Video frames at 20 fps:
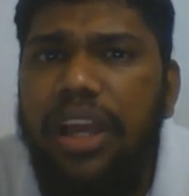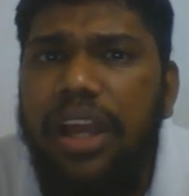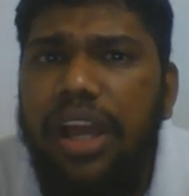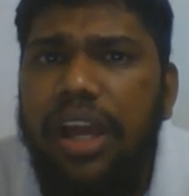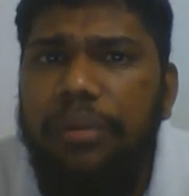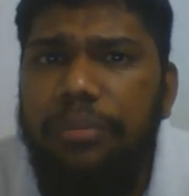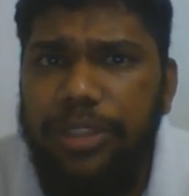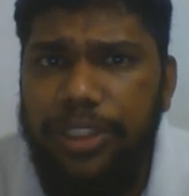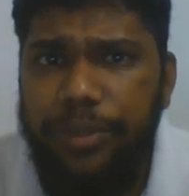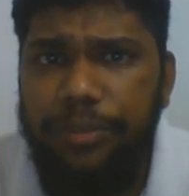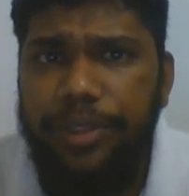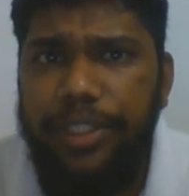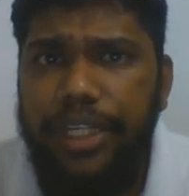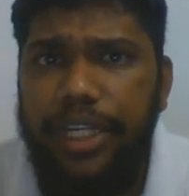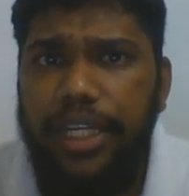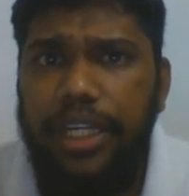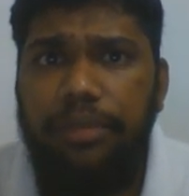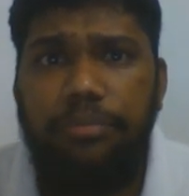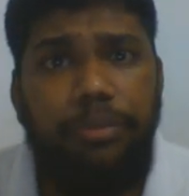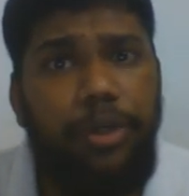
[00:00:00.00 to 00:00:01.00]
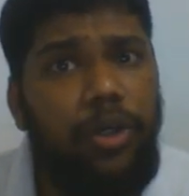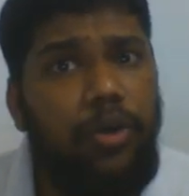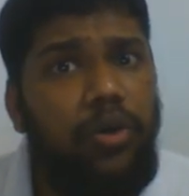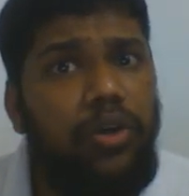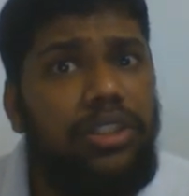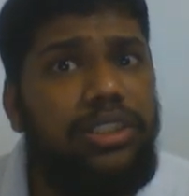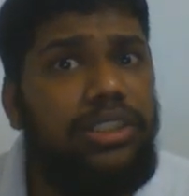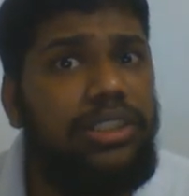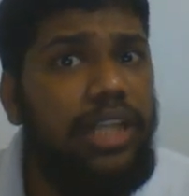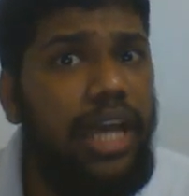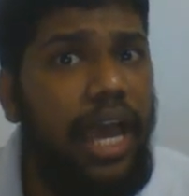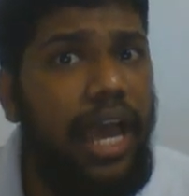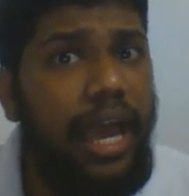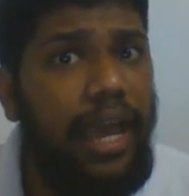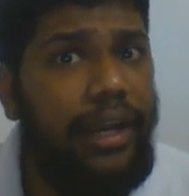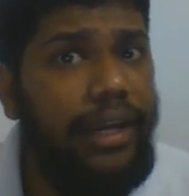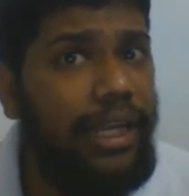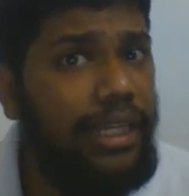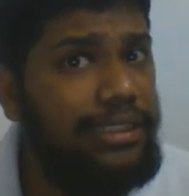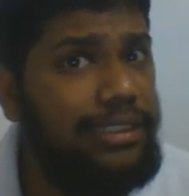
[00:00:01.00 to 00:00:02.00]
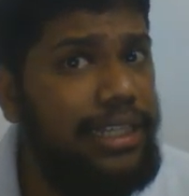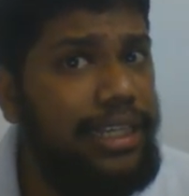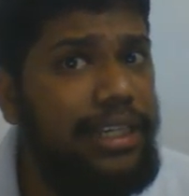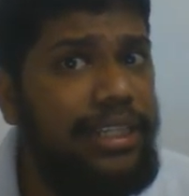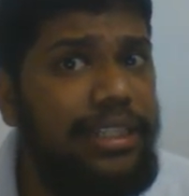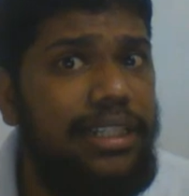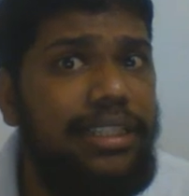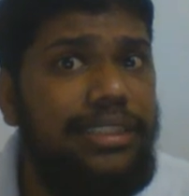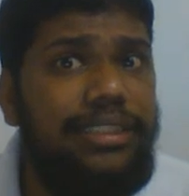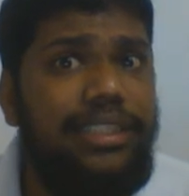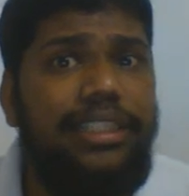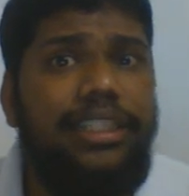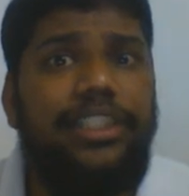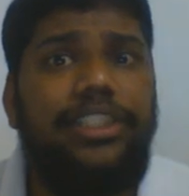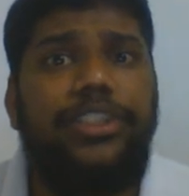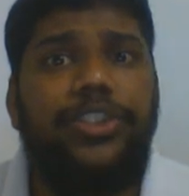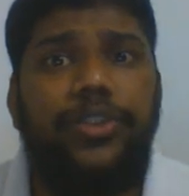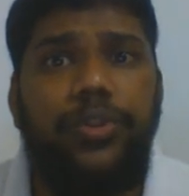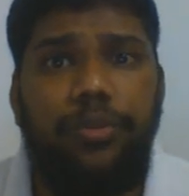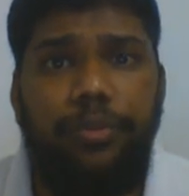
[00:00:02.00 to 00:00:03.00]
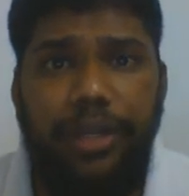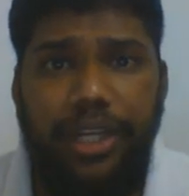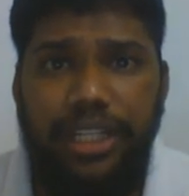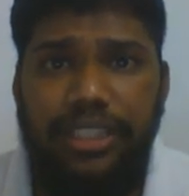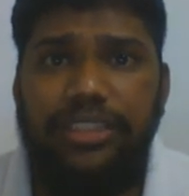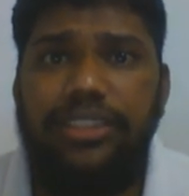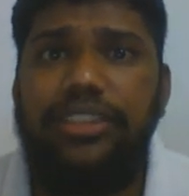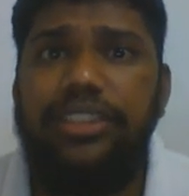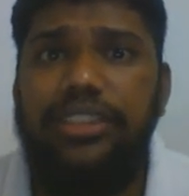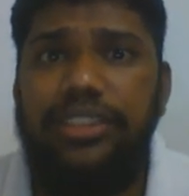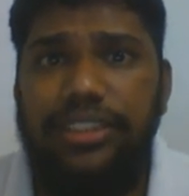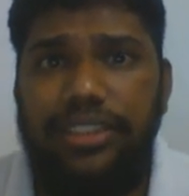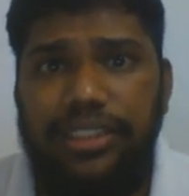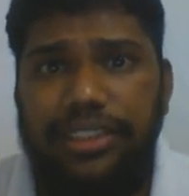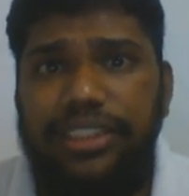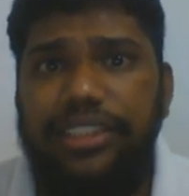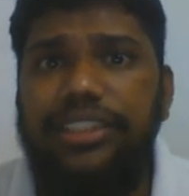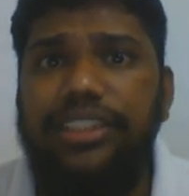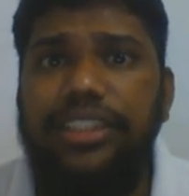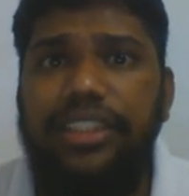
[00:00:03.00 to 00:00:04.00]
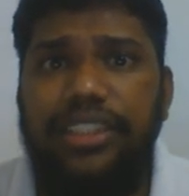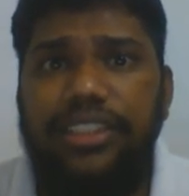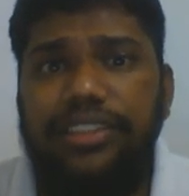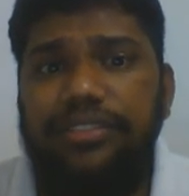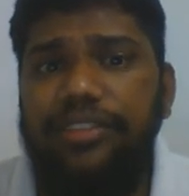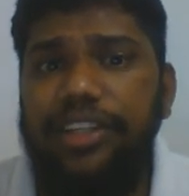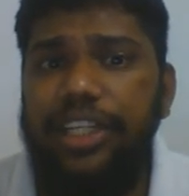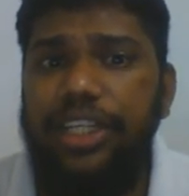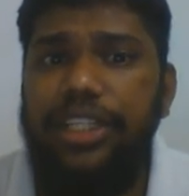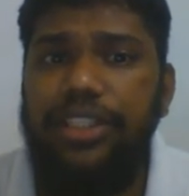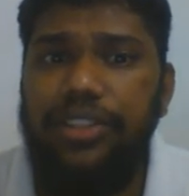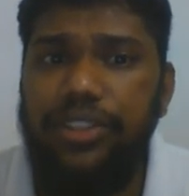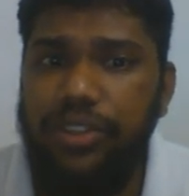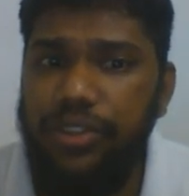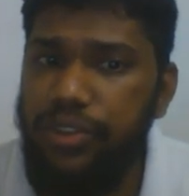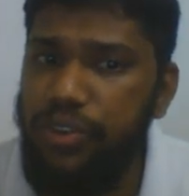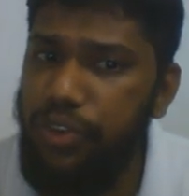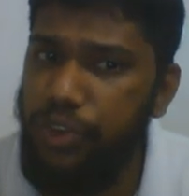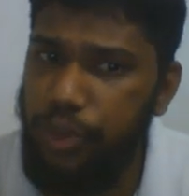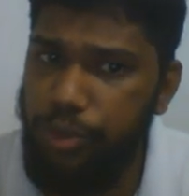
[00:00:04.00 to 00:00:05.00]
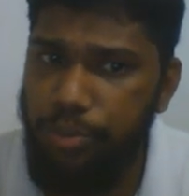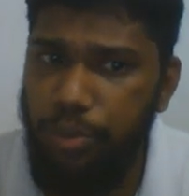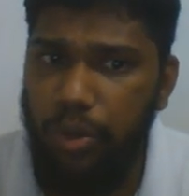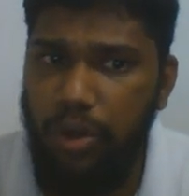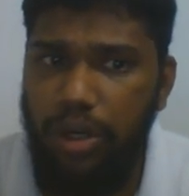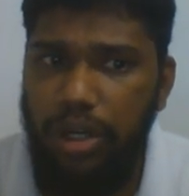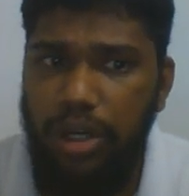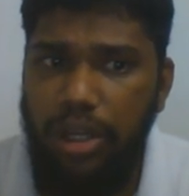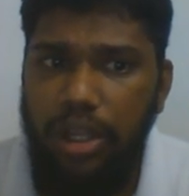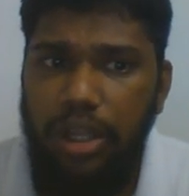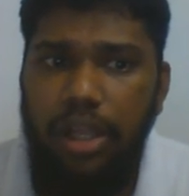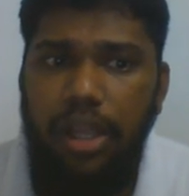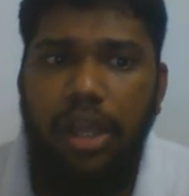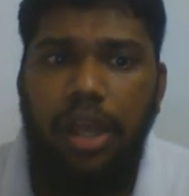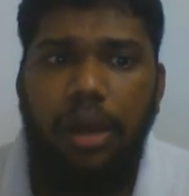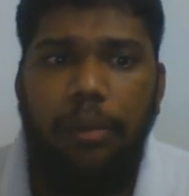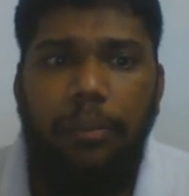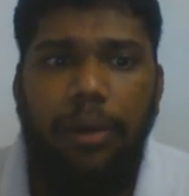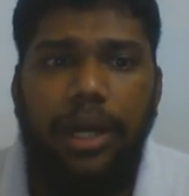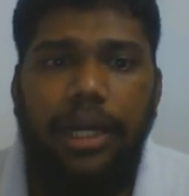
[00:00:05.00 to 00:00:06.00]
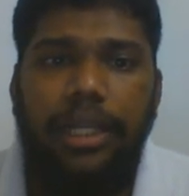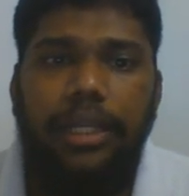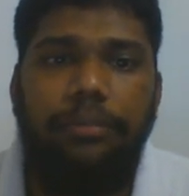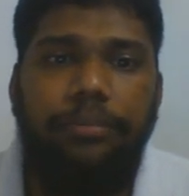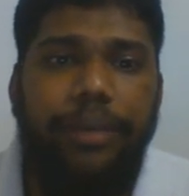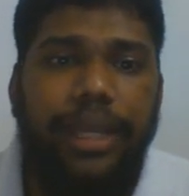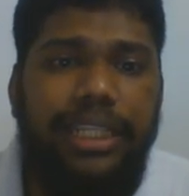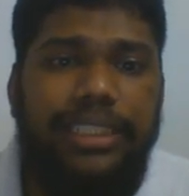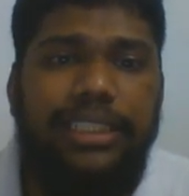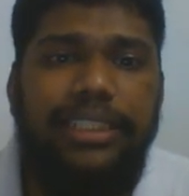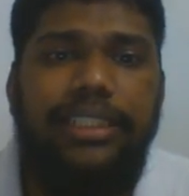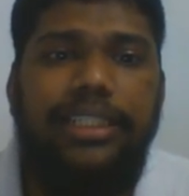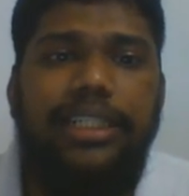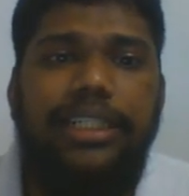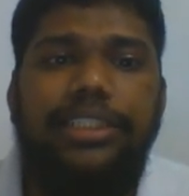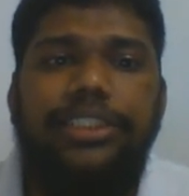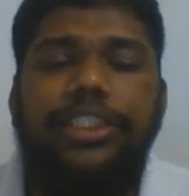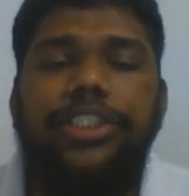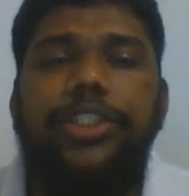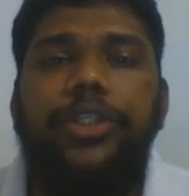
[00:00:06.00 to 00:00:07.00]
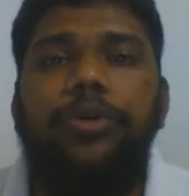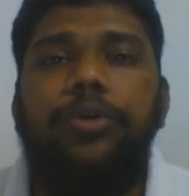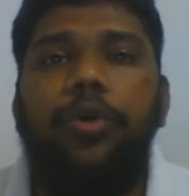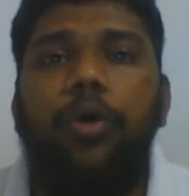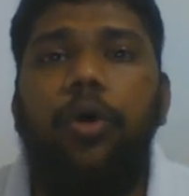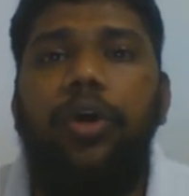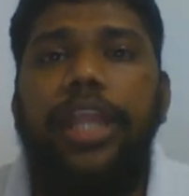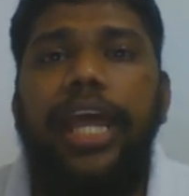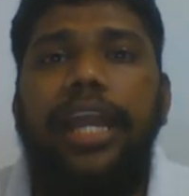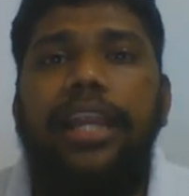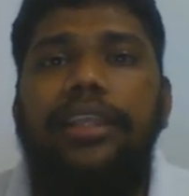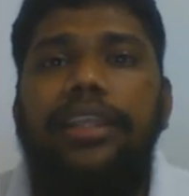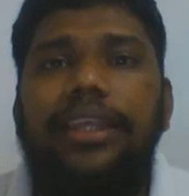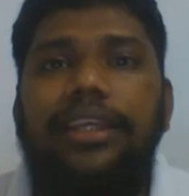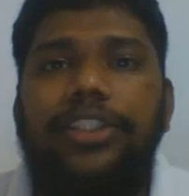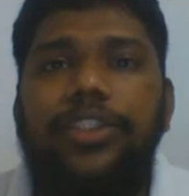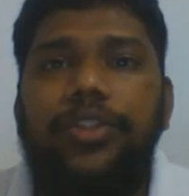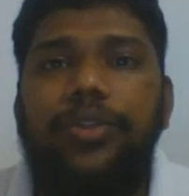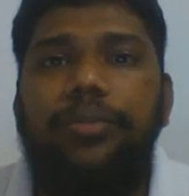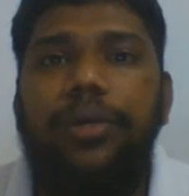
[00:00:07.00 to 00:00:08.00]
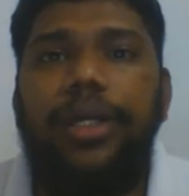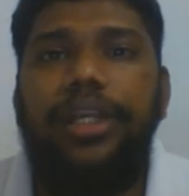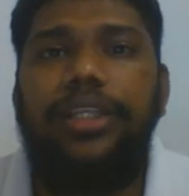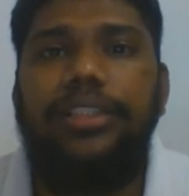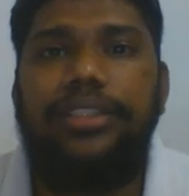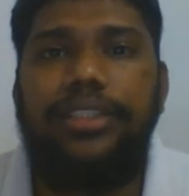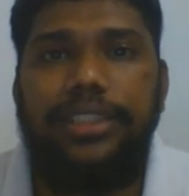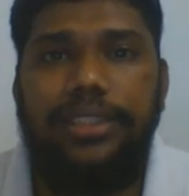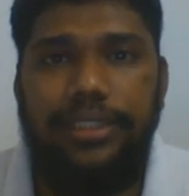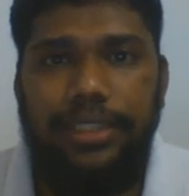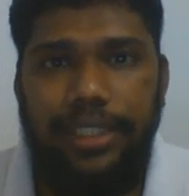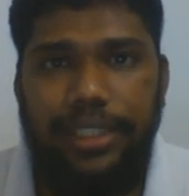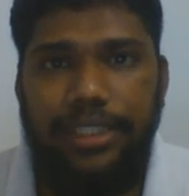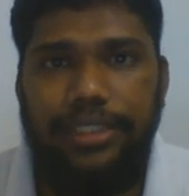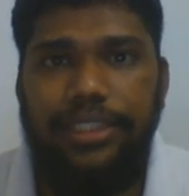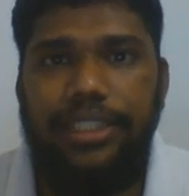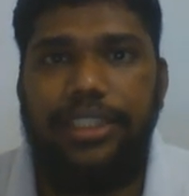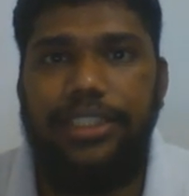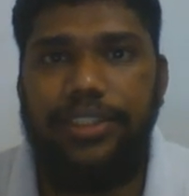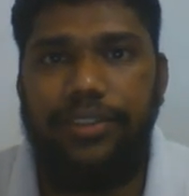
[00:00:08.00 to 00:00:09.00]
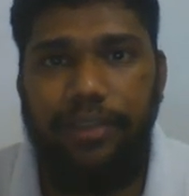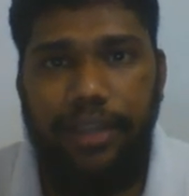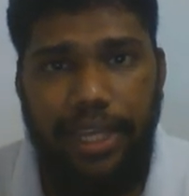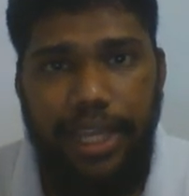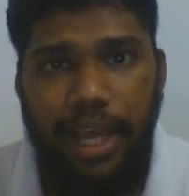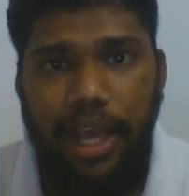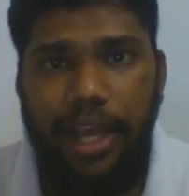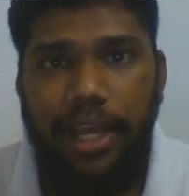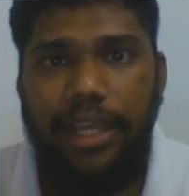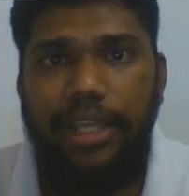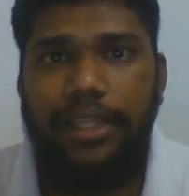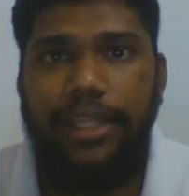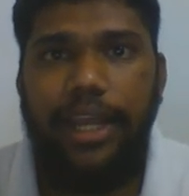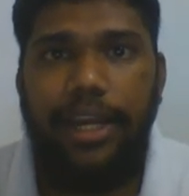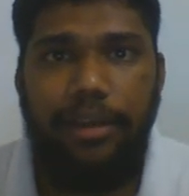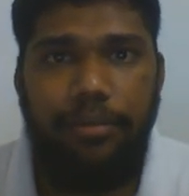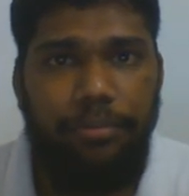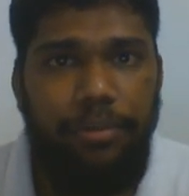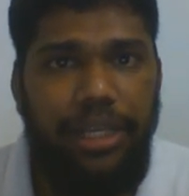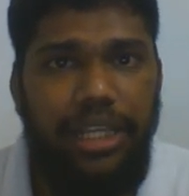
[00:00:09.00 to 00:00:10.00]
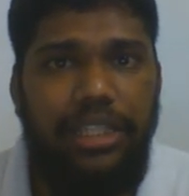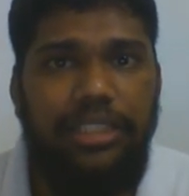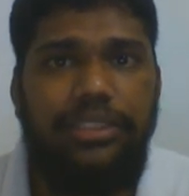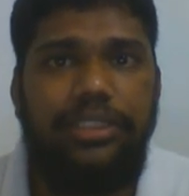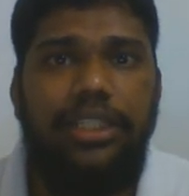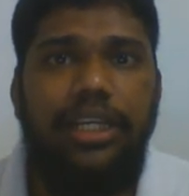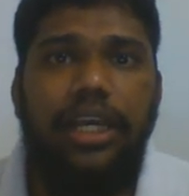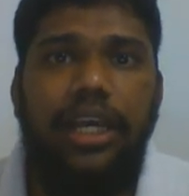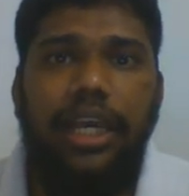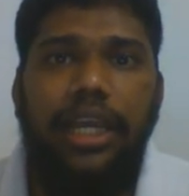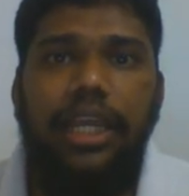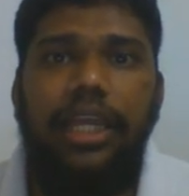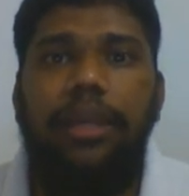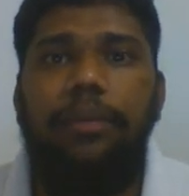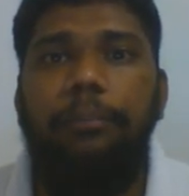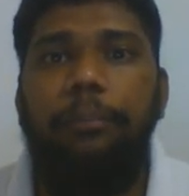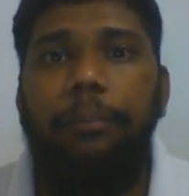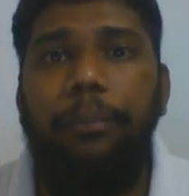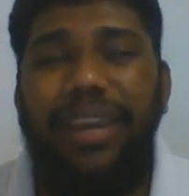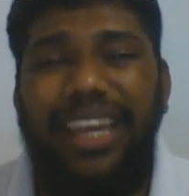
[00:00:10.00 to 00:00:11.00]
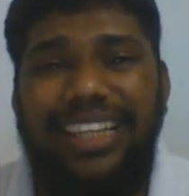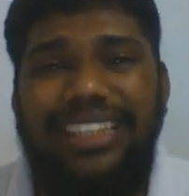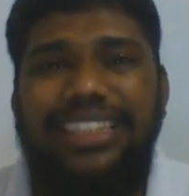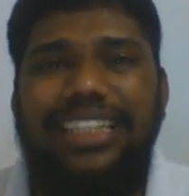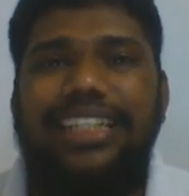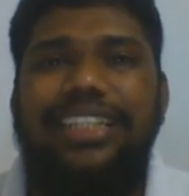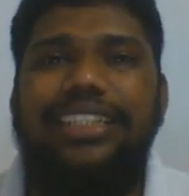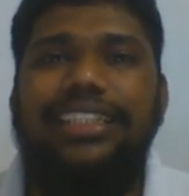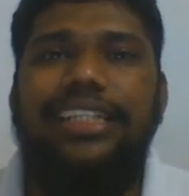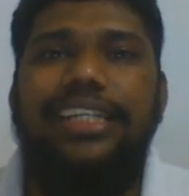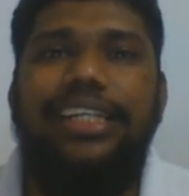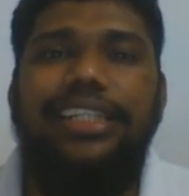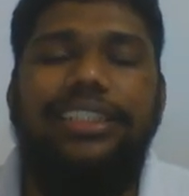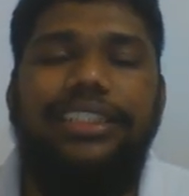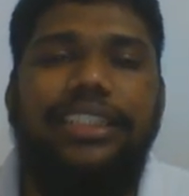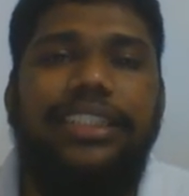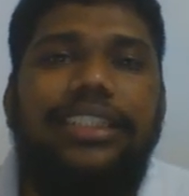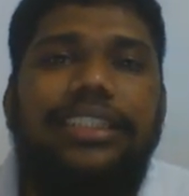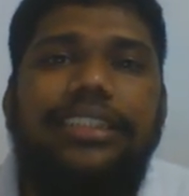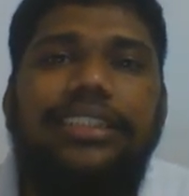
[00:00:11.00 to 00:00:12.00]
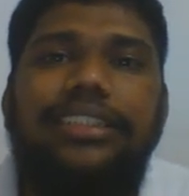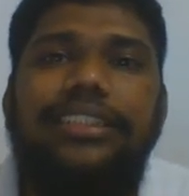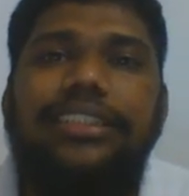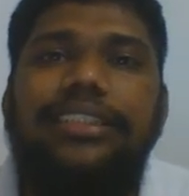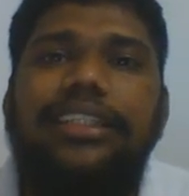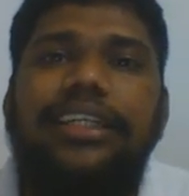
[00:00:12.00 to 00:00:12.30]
precipitating, because at acidic condition S2 minus concentration is very small. But in basic condition, you know that the S2 minus concentration is very high. That means in basic conditions,